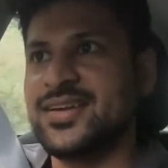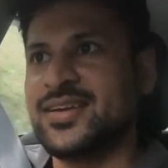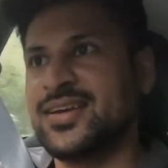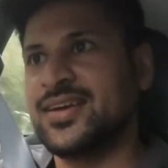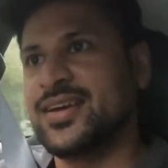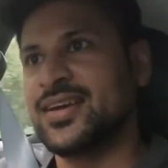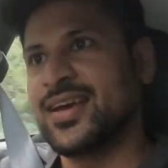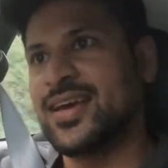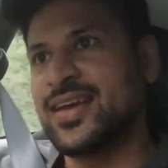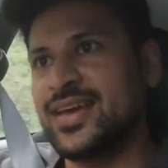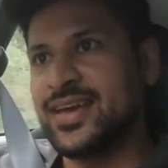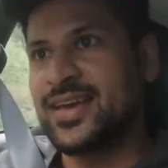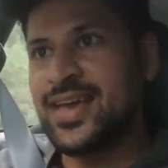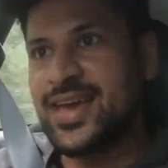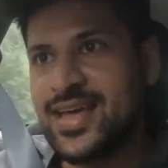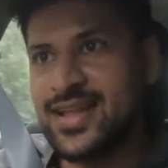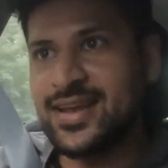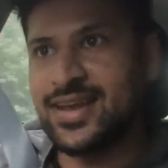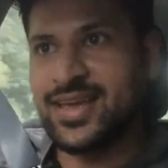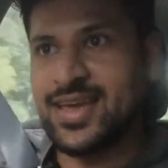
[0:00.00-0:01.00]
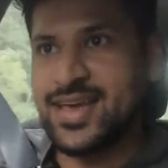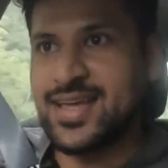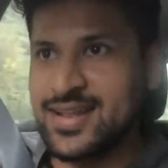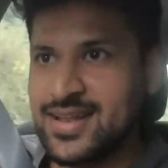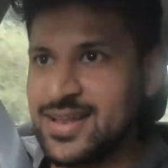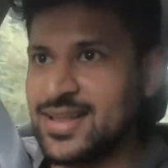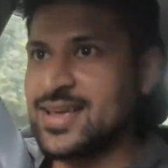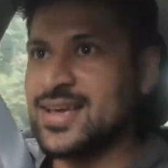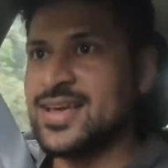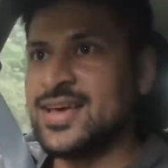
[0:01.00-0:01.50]
Okay,
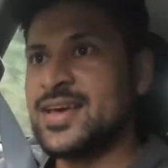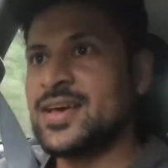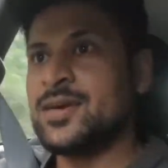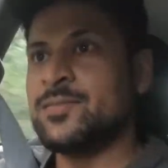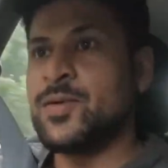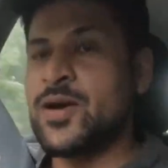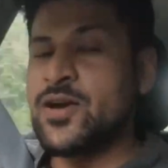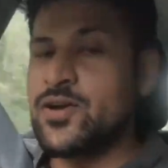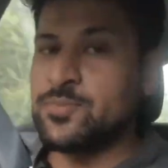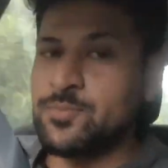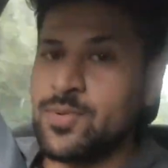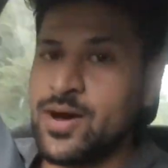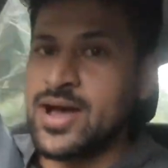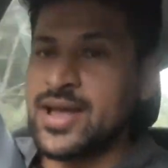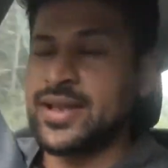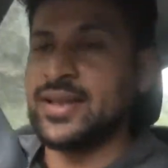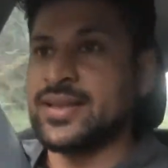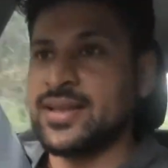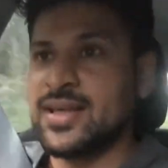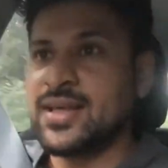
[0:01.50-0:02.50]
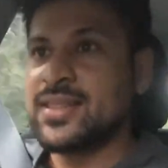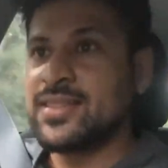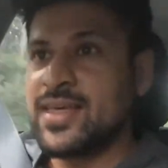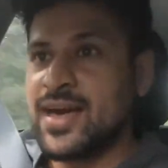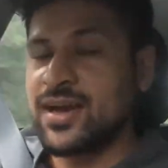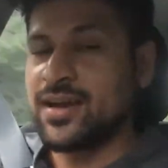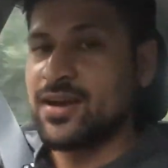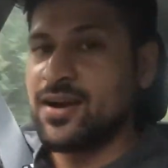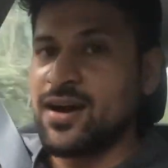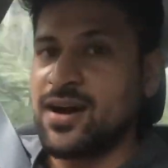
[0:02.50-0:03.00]
again. Bear in mind,
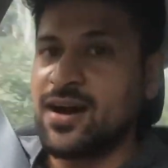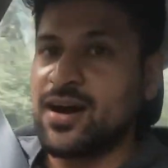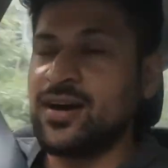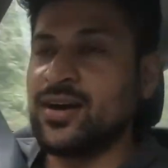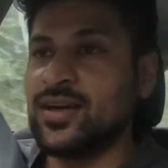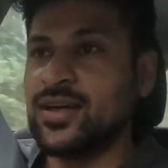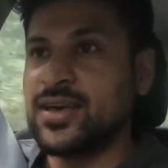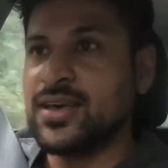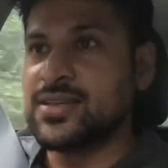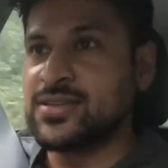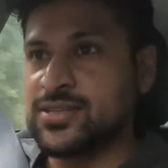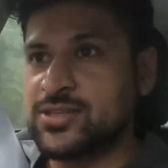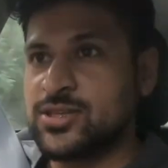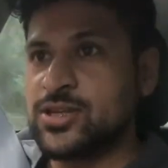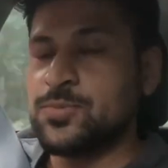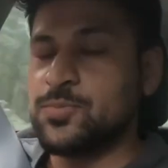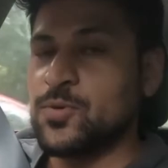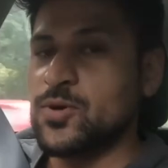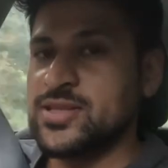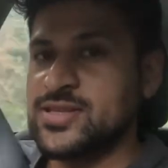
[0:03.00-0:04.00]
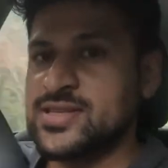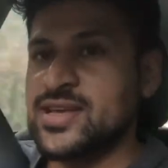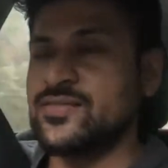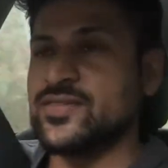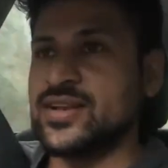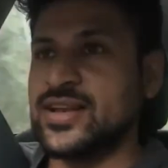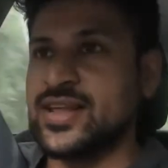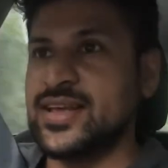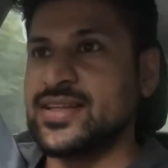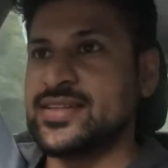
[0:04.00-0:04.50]
that car is a
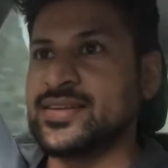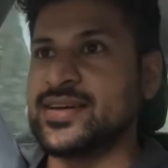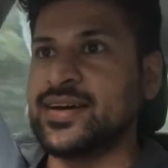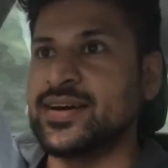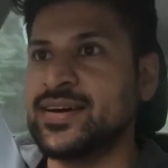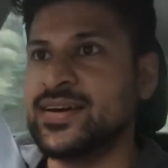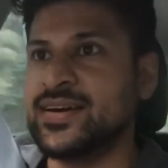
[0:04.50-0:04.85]
2.7 litre